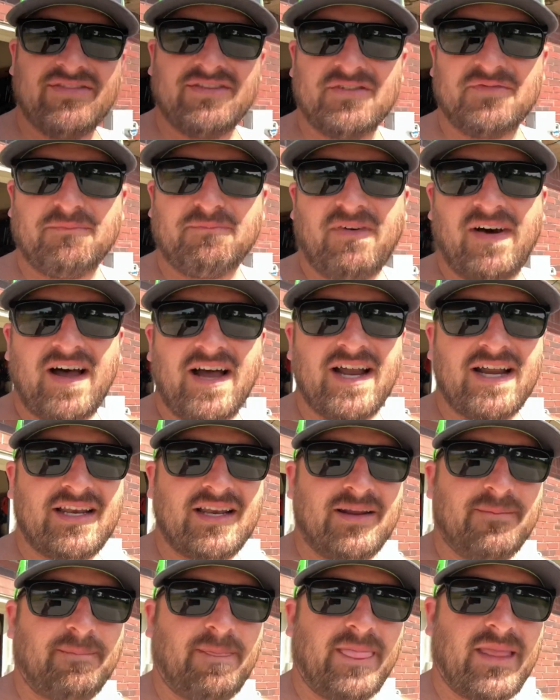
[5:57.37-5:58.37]
of the
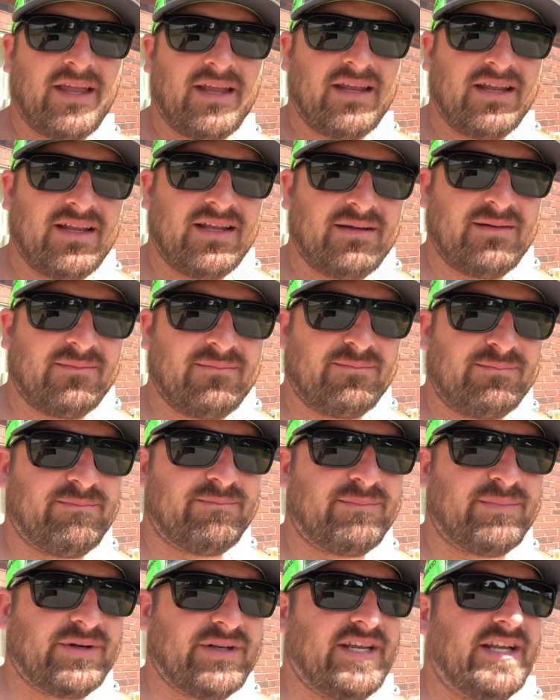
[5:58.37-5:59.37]
fine
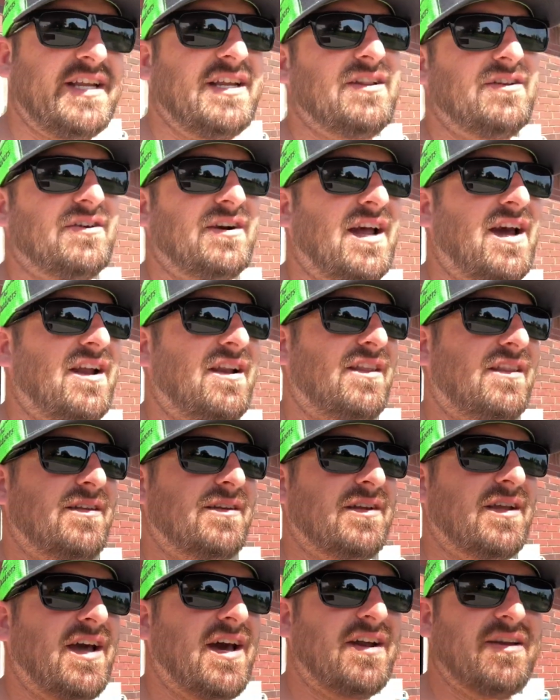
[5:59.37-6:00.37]
particular out
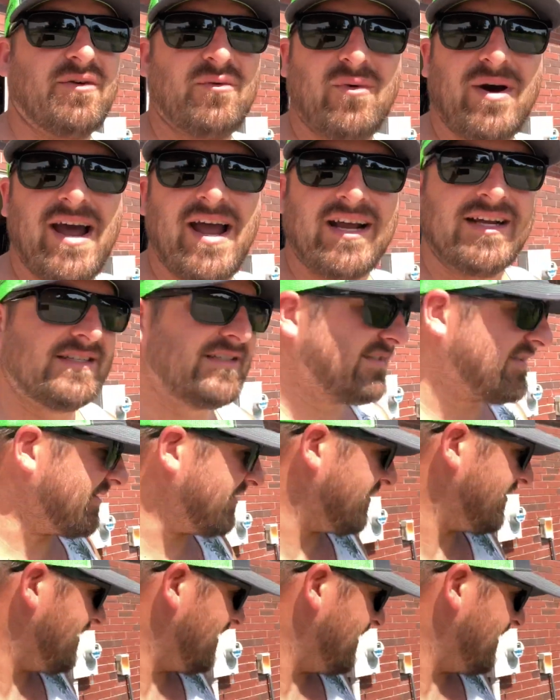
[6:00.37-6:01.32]
of the wax. So